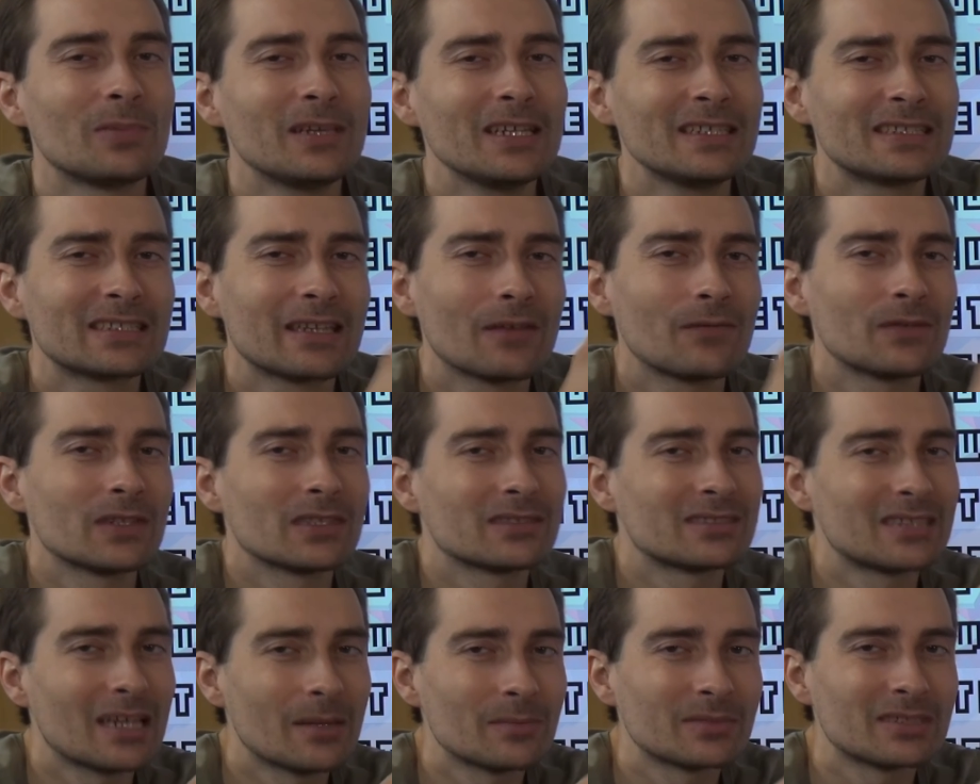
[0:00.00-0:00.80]
Please give it
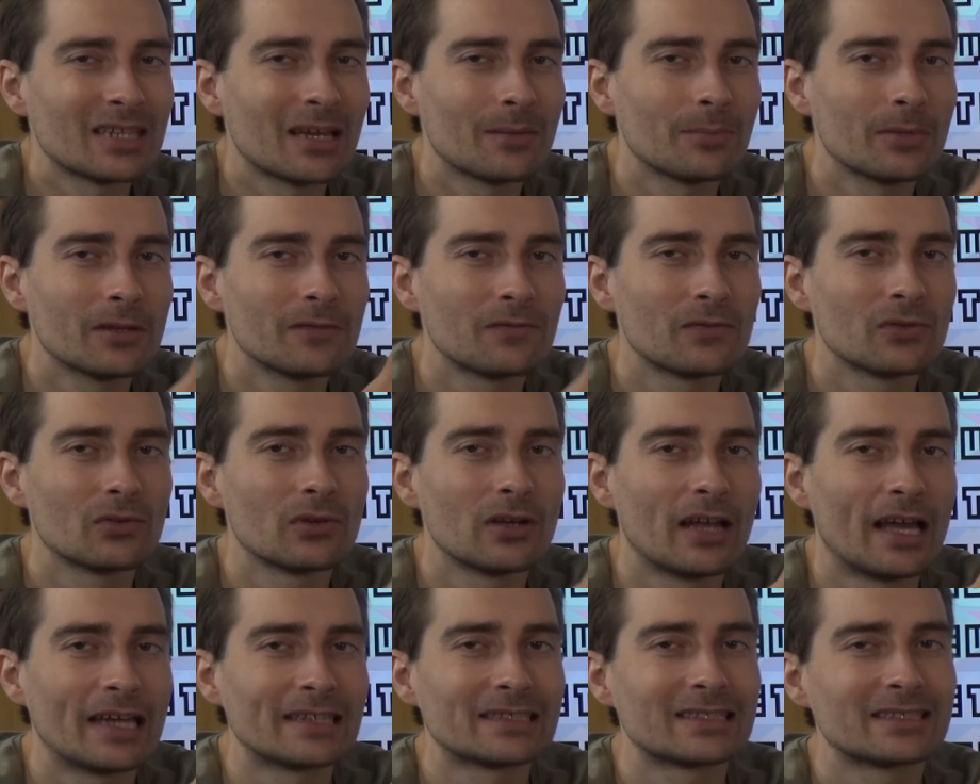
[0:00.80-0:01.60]
a thumbs up if you
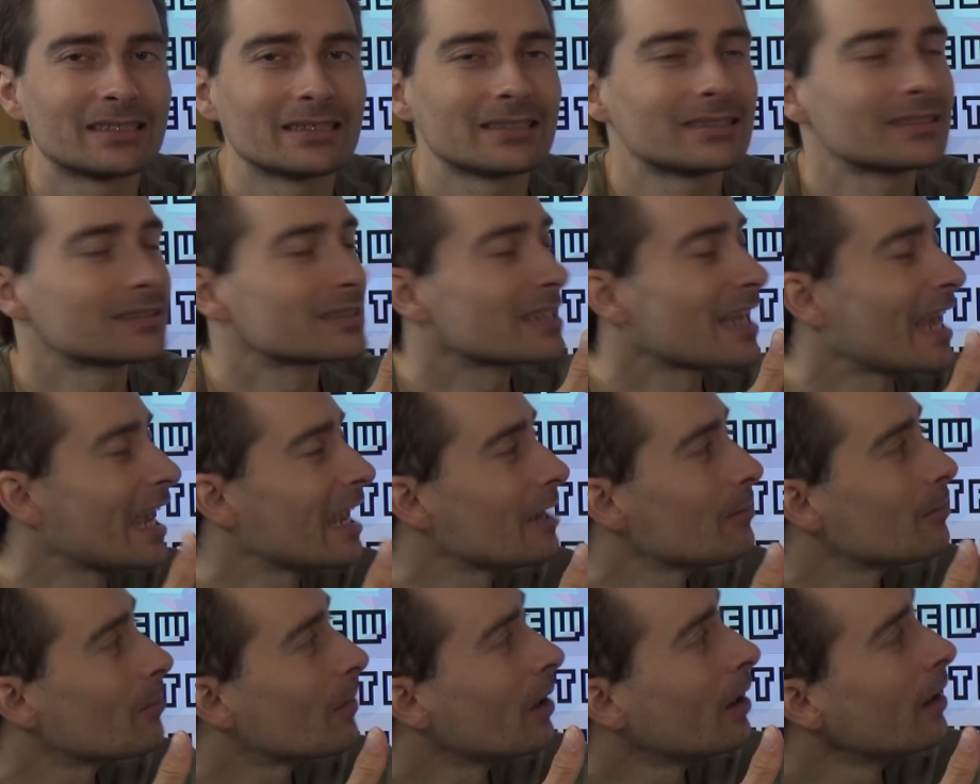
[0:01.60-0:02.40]
liked this
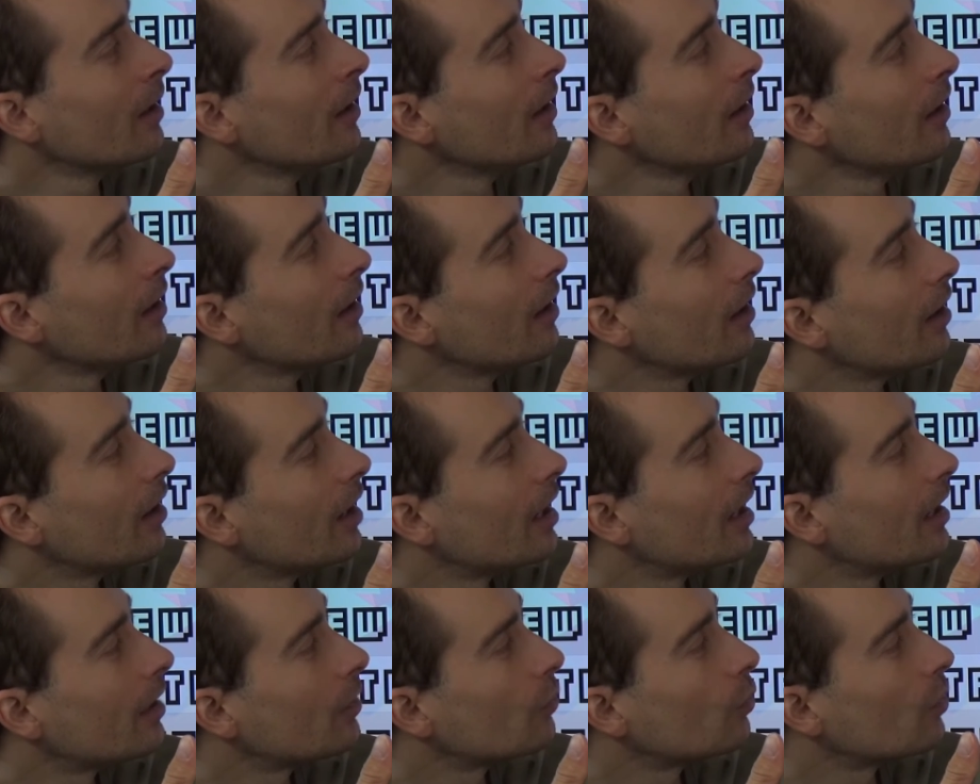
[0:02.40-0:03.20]
game,
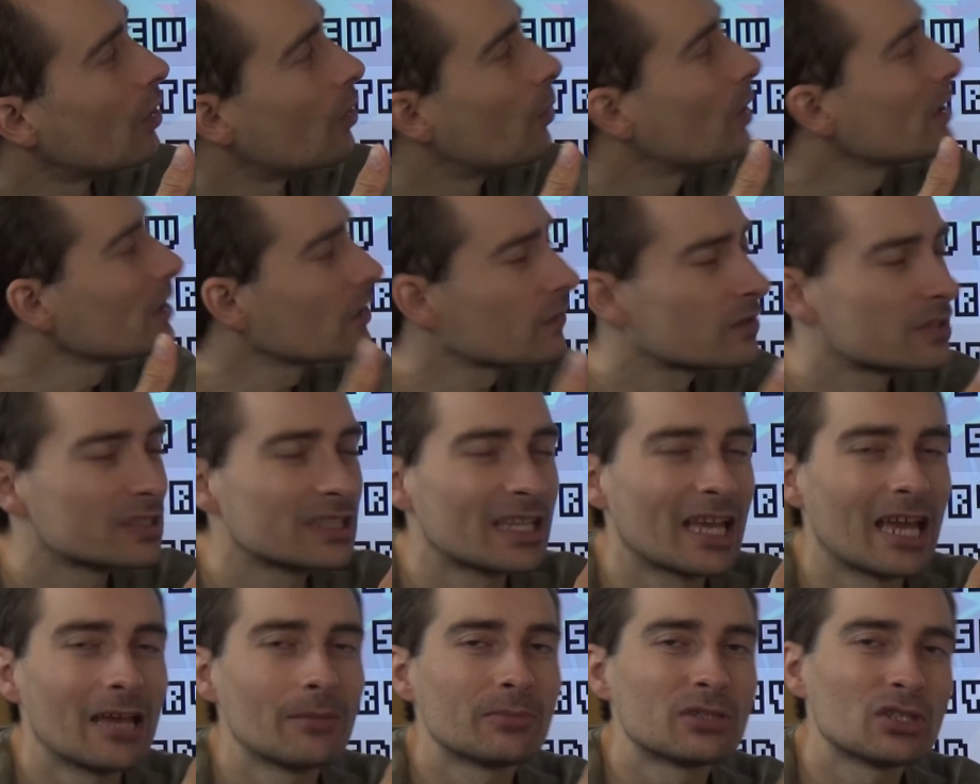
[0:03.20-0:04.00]
or one of the
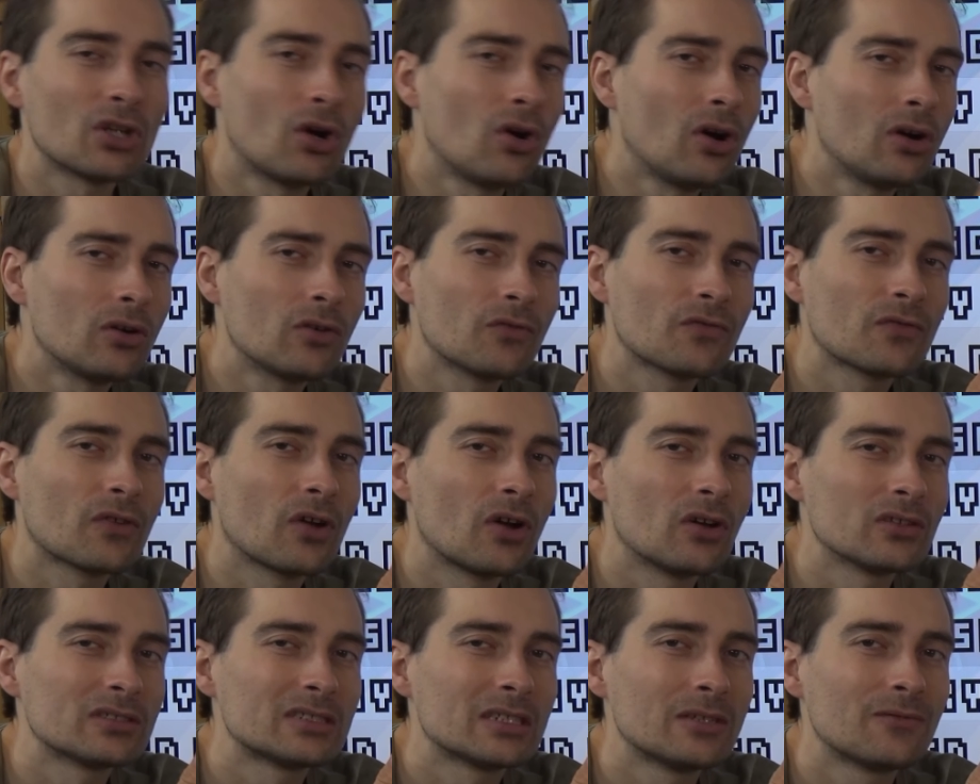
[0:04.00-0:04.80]
games, or of
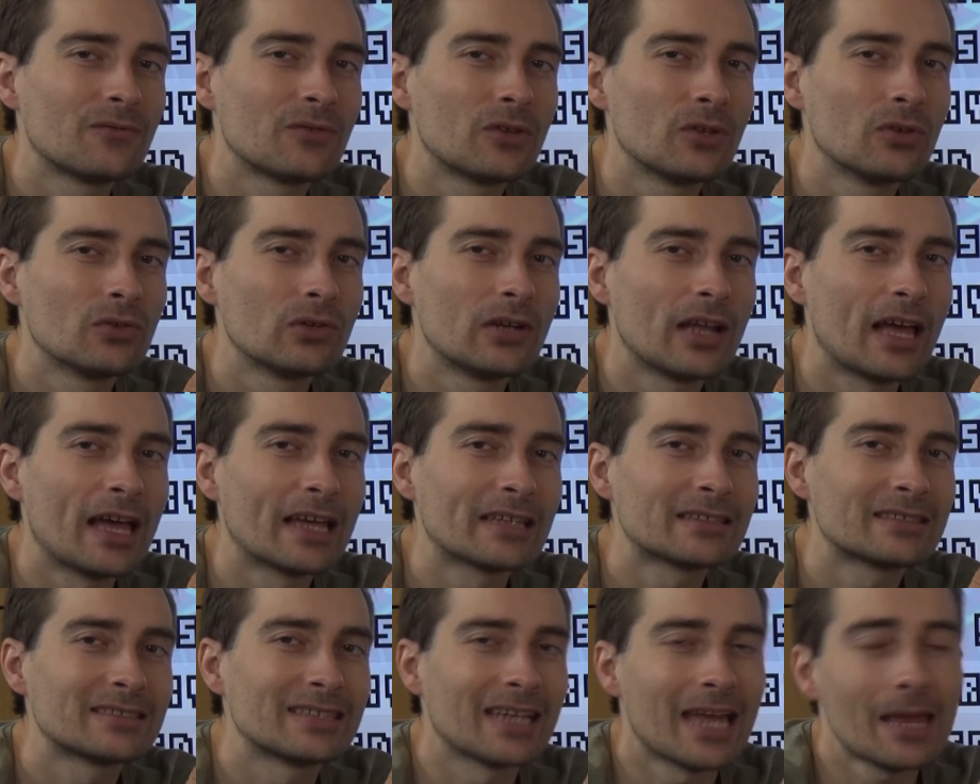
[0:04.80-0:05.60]
course if you
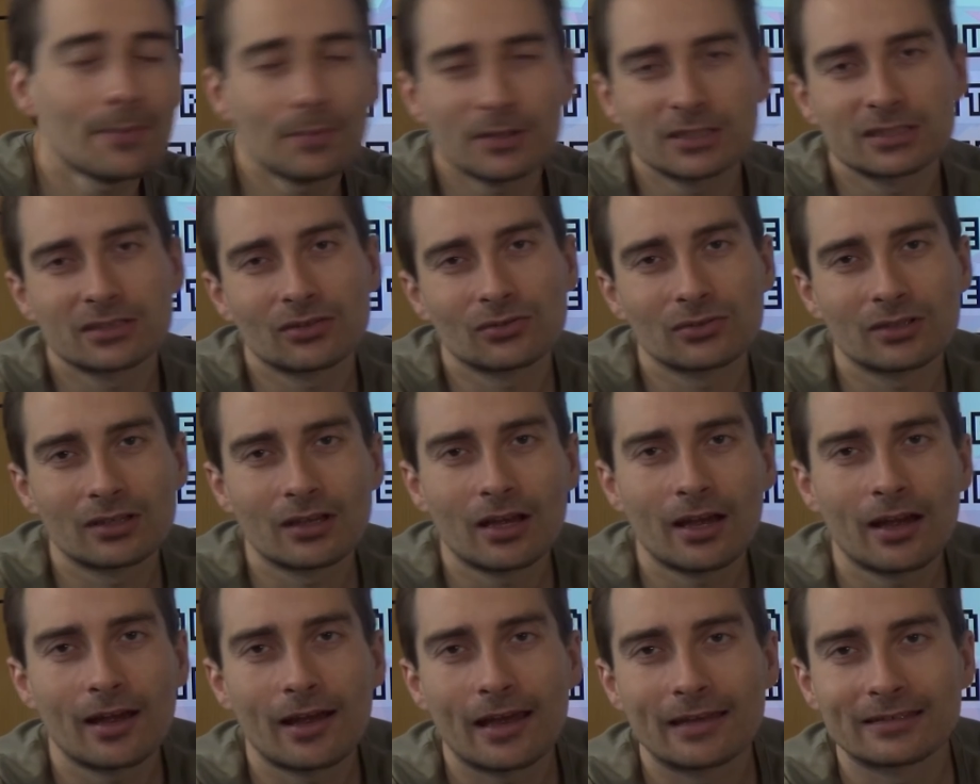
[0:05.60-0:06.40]
liked the episode
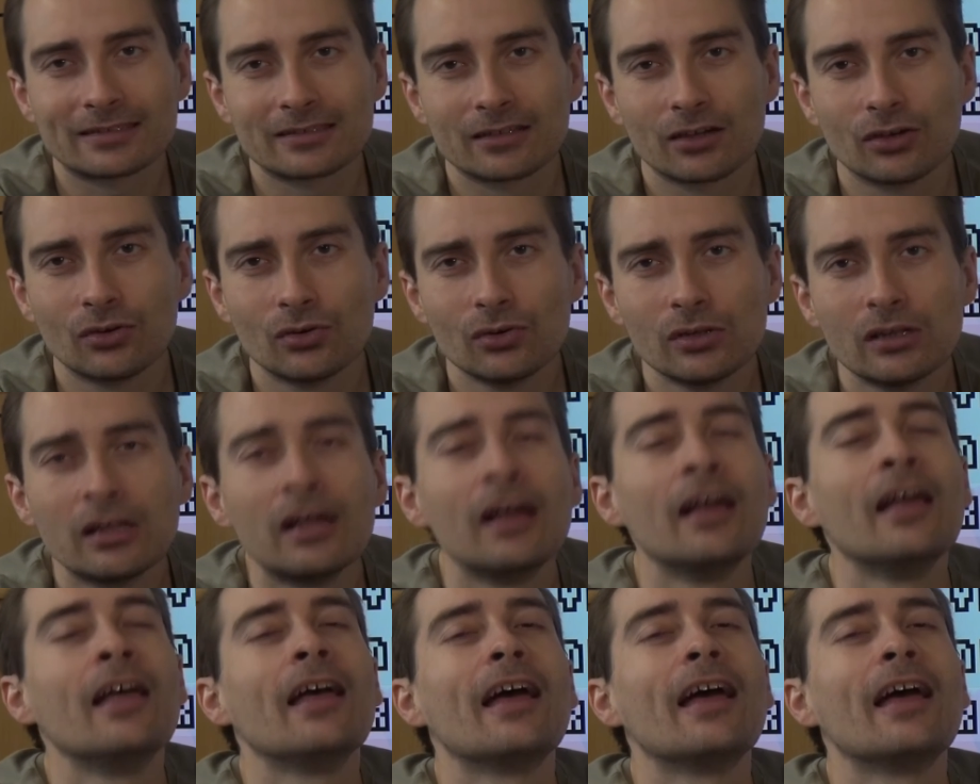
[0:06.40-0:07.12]
as a whole.